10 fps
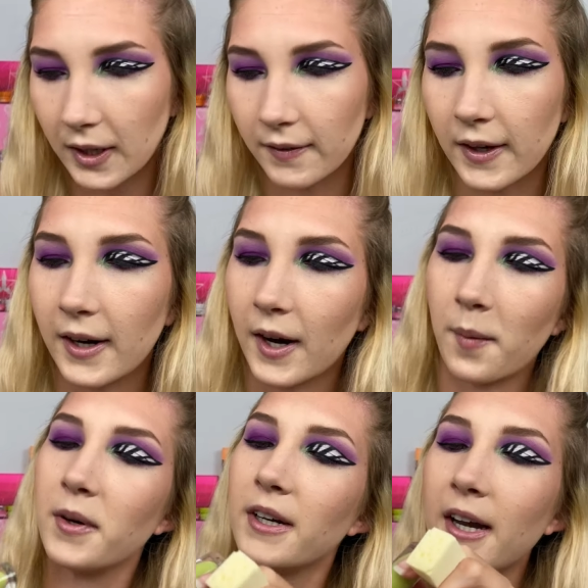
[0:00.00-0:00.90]
And then I'm
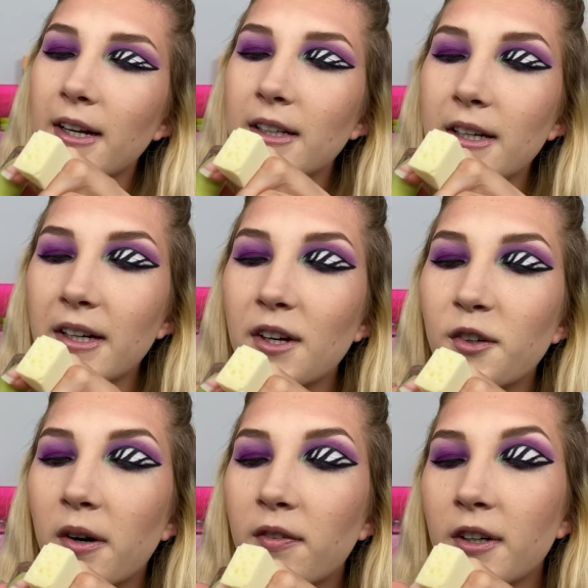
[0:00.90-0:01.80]
gonna take the
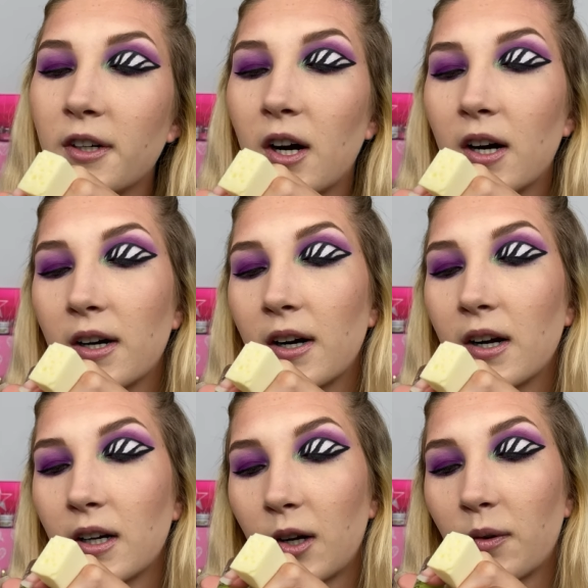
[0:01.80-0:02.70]
Jeffree Star
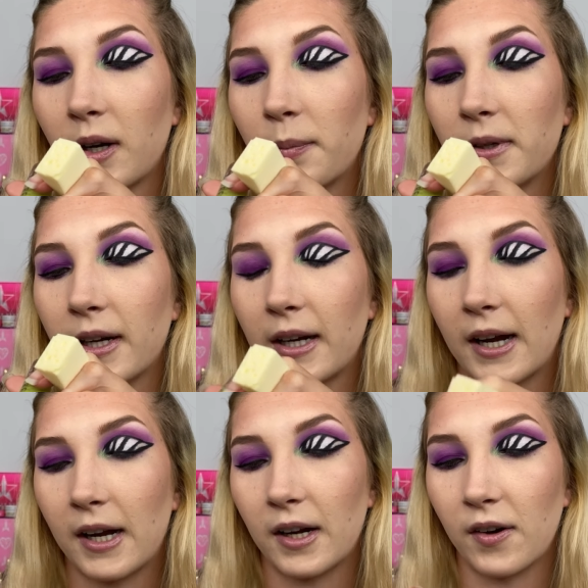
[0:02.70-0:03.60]
liquid lipstick
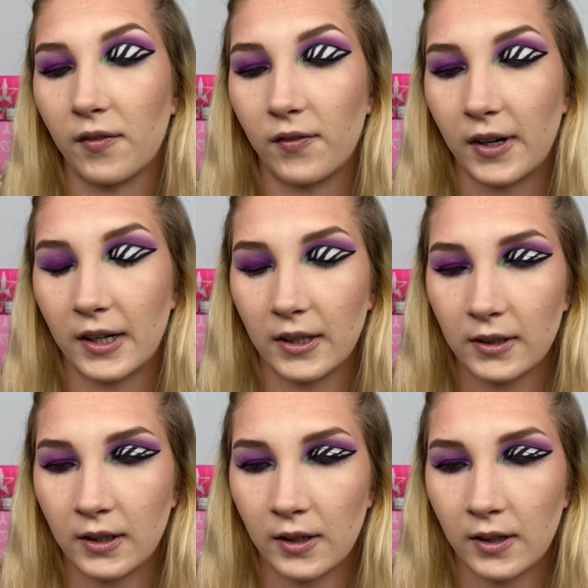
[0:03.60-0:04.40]
in Venus